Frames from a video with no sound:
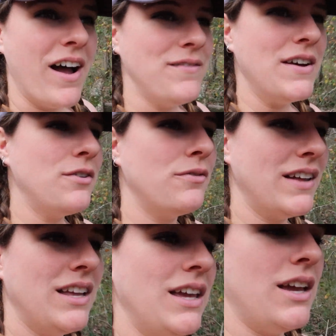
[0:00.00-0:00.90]
I've never
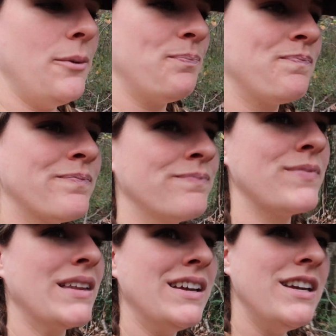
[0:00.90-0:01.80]
really
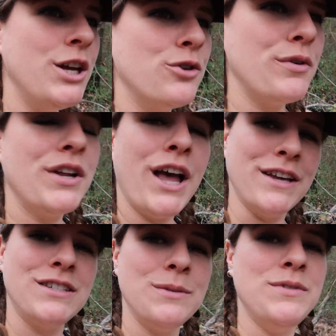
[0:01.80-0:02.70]
grown
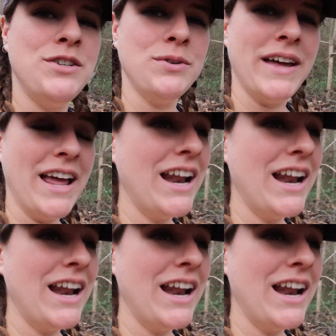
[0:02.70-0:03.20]
accustomed to it.